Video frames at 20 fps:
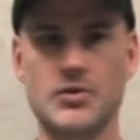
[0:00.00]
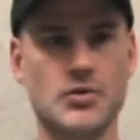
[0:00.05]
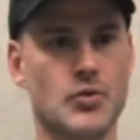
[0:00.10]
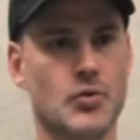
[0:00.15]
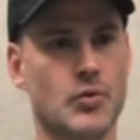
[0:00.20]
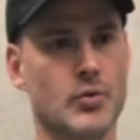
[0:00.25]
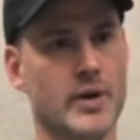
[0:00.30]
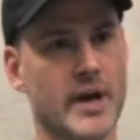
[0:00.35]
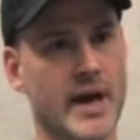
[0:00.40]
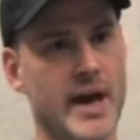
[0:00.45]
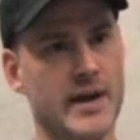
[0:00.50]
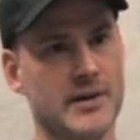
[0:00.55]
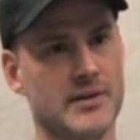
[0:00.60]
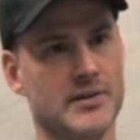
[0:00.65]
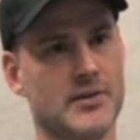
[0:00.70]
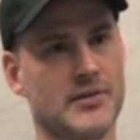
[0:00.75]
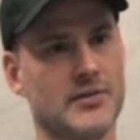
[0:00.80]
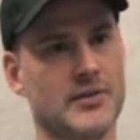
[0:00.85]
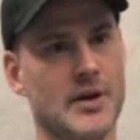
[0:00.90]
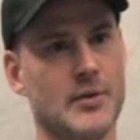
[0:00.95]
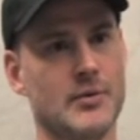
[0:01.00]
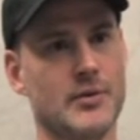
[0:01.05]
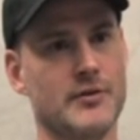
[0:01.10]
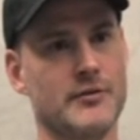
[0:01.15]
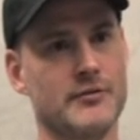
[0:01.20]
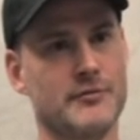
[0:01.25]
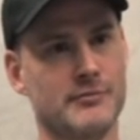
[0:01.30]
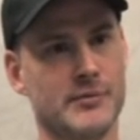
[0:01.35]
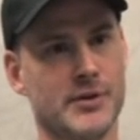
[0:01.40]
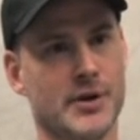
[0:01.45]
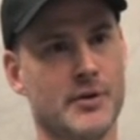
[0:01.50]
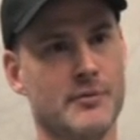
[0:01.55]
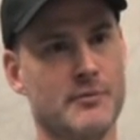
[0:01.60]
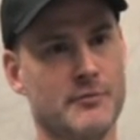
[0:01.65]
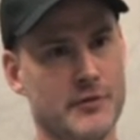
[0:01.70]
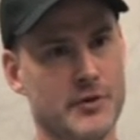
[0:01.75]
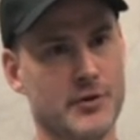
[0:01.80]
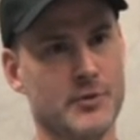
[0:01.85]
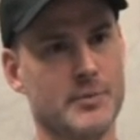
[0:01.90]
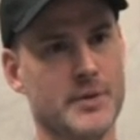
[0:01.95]
drawn actors, they would have, you know,
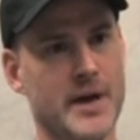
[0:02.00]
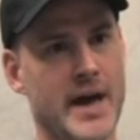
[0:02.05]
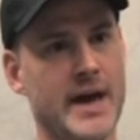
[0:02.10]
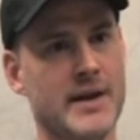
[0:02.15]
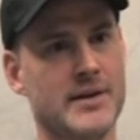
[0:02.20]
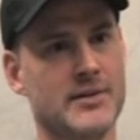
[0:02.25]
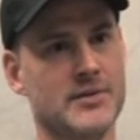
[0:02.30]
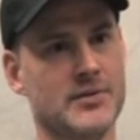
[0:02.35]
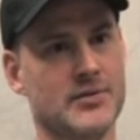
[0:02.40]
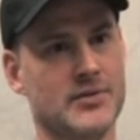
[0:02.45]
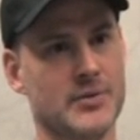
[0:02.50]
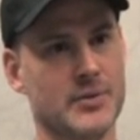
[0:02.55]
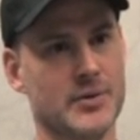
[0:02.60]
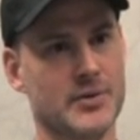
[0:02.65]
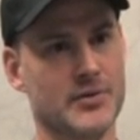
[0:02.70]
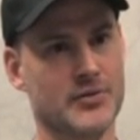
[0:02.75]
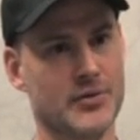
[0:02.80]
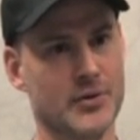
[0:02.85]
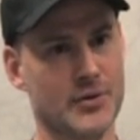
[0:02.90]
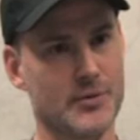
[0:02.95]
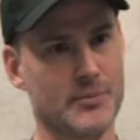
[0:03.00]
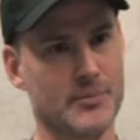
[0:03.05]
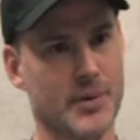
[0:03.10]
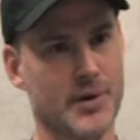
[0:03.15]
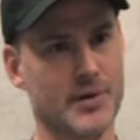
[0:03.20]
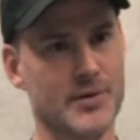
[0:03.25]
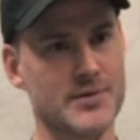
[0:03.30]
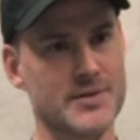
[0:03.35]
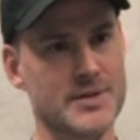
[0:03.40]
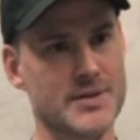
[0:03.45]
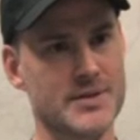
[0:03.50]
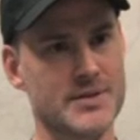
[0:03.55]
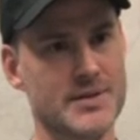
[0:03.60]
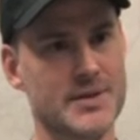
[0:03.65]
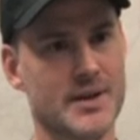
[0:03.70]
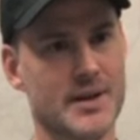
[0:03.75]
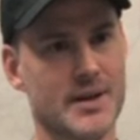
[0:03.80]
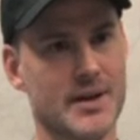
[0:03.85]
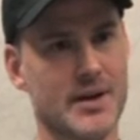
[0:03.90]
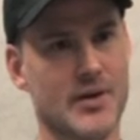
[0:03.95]
filmed actors doing certain
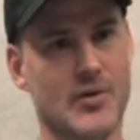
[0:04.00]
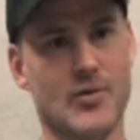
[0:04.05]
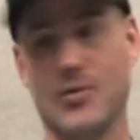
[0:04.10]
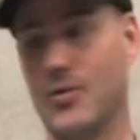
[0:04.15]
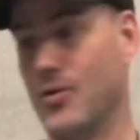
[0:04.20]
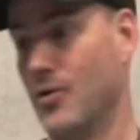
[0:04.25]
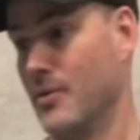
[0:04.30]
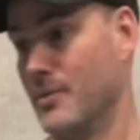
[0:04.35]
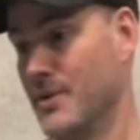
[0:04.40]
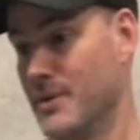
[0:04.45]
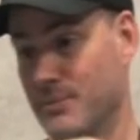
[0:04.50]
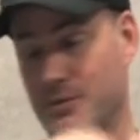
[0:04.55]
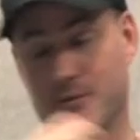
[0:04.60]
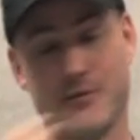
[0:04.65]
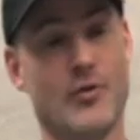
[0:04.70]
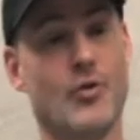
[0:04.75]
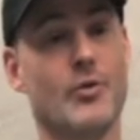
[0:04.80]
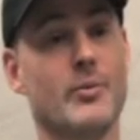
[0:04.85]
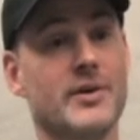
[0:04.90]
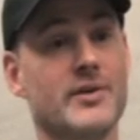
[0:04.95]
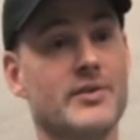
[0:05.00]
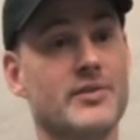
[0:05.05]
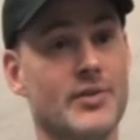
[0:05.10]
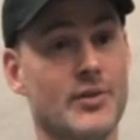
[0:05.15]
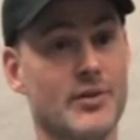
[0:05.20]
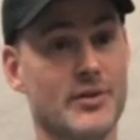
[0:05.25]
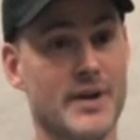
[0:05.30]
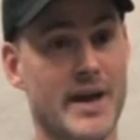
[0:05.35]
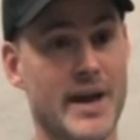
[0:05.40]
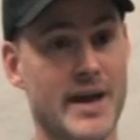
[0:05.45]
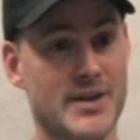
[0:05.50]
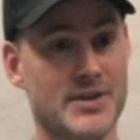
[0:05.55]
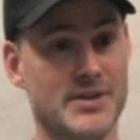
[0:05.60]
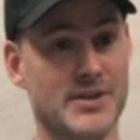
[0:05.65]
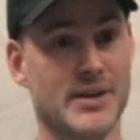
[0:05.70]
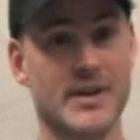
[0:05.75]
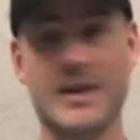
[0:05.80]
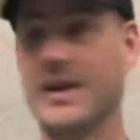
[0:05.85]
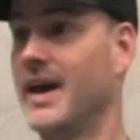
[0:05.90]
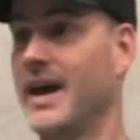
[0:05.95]
poses or performing certain
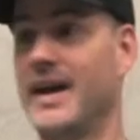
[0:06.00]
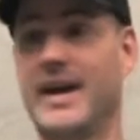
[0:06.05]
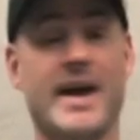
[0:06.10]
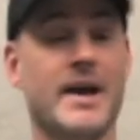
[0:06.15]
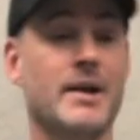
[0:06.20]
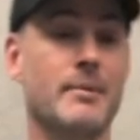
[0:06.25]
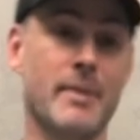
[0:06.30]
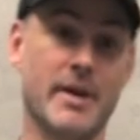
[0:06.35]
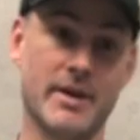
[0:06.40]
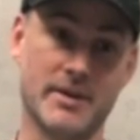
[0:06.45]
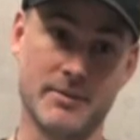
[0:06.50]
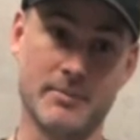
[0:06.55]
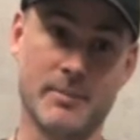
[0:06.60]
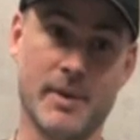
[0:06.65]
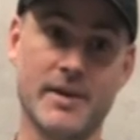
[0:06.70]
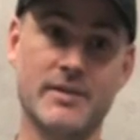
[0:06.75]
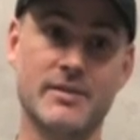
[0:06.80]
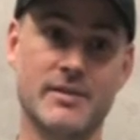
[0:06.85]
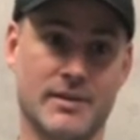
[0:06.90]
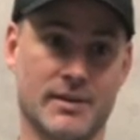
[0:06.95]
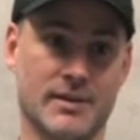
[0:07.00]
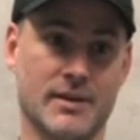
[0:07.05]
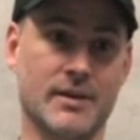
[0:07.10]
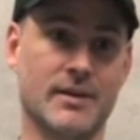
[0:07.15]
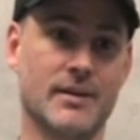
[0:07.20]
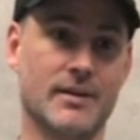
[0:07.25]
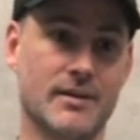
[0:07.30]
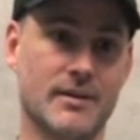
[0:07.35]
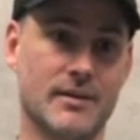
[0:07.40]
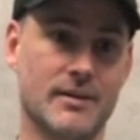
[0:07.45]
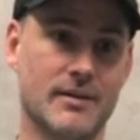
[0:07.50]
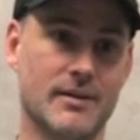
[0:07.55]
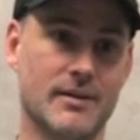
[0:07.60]
action and animated basically